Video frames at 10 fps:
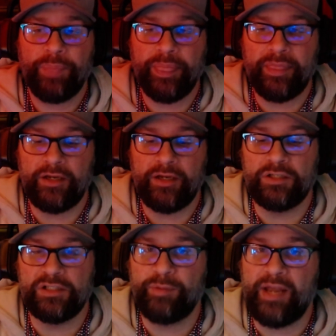There
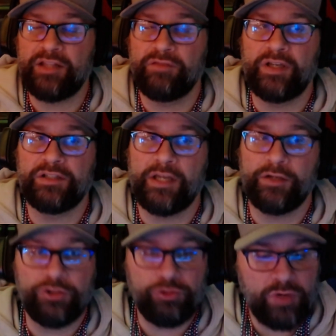is Path of Exile
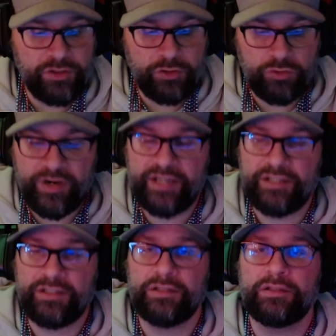2 on the
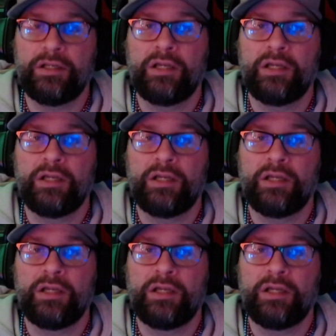horizon.